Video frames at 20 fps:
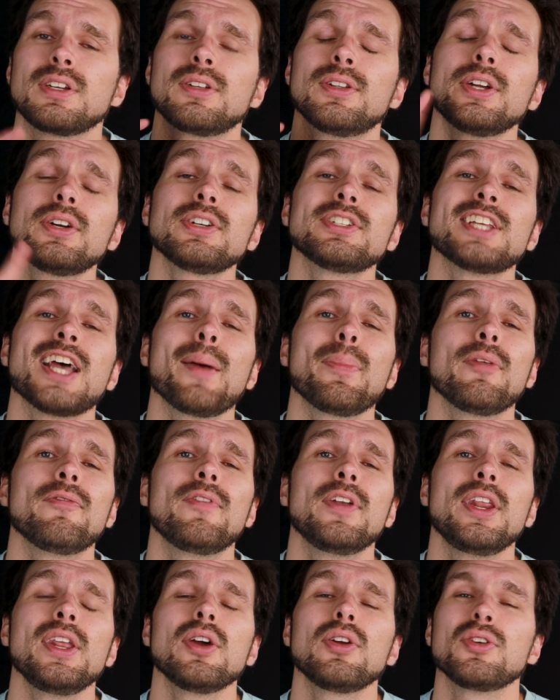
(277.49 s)
click or tap the
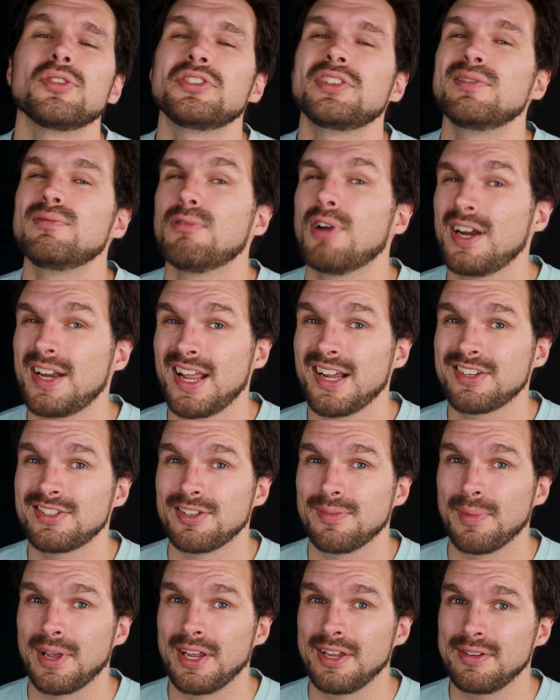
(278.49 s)
video you see right next
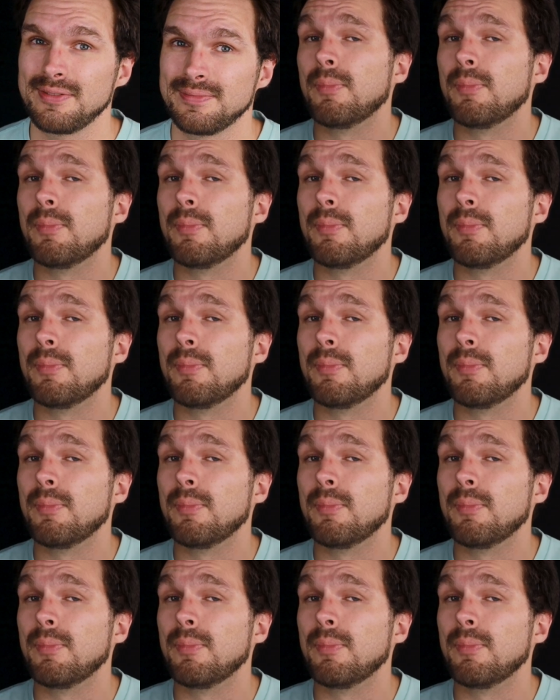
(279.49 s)
to me.